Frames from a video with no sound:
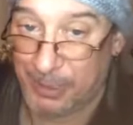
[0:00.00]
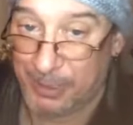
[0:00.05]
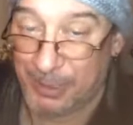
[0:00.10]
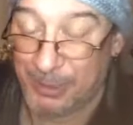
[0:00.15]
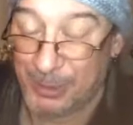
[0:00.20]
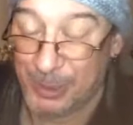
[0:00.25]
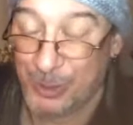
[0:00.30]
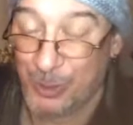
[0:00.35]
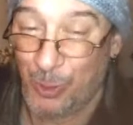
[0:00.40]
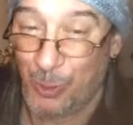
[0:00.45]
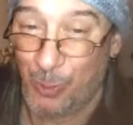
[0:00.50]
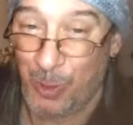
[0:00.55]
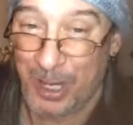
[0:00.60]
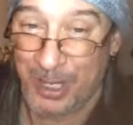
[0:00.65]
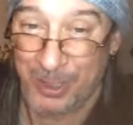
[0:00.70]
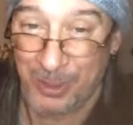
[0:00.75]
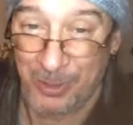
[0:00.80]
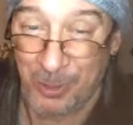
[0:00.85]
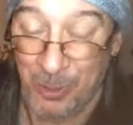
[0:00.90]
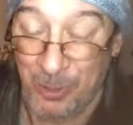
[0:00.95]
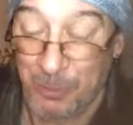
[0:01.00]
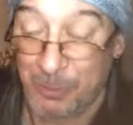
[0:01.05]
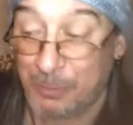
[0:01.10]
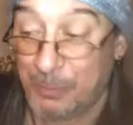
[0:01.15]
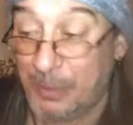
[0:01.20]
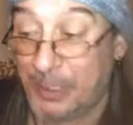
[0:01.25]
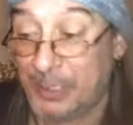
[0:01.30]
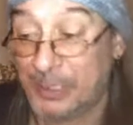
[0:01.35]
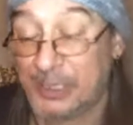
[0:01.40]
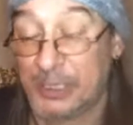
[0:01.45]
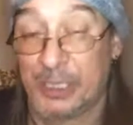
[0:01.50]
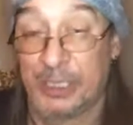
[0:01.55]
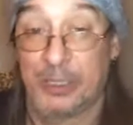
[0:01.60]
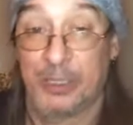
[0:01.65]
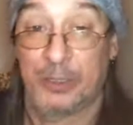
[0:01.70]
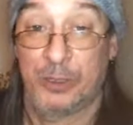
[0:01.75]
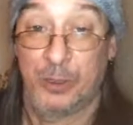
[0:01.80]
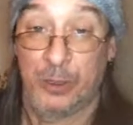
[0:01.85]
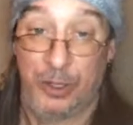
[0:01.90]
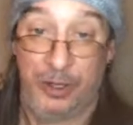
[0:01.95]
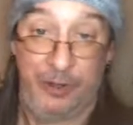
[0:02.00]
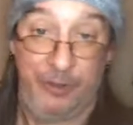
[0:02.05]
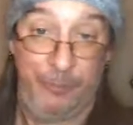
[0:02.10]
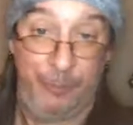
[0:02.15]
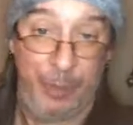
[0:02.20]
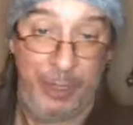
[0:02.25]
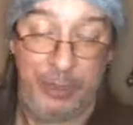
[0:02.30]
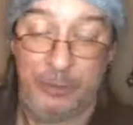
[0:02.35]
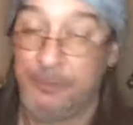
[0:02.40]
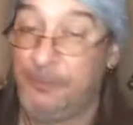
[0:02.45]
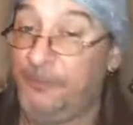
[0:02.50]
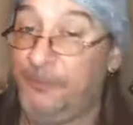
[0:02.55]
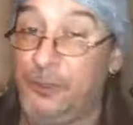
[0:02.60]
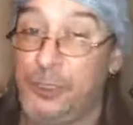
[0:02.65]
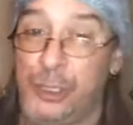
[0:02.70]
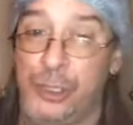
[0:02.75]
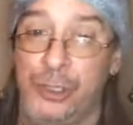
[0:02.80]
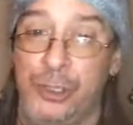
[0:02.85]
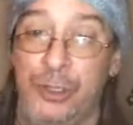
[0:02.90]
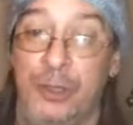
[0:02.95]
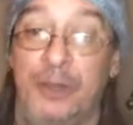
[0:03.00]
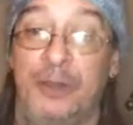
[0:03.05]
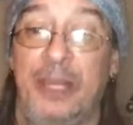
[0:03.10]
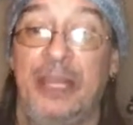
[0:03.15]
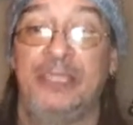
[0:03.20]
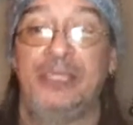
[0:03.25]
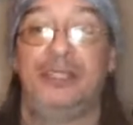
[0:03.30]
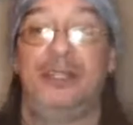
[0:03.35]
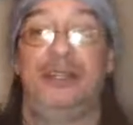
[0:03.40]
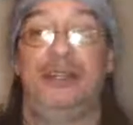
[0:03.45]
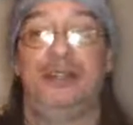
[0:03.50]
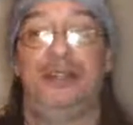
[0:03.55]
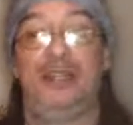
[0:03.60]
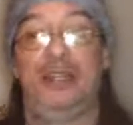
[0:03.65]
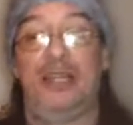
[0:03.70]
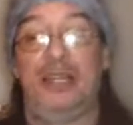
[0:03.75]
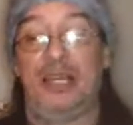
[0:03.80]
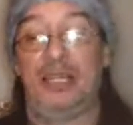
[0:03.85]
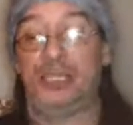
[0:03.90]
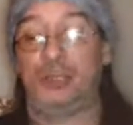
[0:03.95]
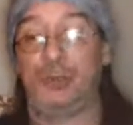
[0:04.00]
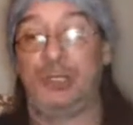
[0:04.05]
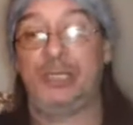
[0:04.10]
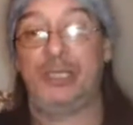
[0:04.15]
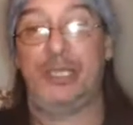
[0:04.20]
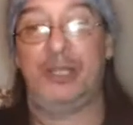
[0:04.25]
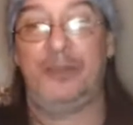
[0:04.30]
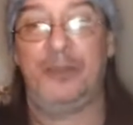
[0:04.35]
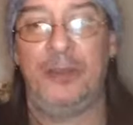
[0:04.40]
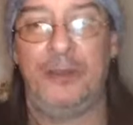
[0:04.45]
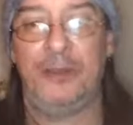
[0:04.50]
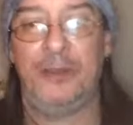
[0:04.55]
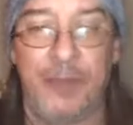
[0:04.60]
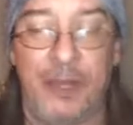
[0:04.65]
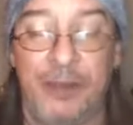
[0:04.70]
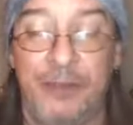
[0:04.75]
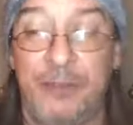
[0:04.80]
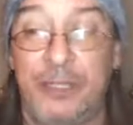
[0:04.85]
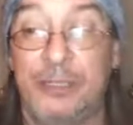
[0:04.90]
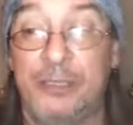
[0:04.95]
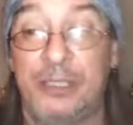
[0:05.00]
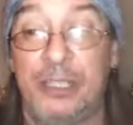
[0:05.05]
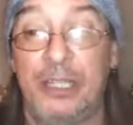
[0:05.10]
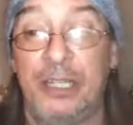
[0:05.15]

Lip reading: There's no way to know. Could it have been? For sure. That's the interesting thing about it.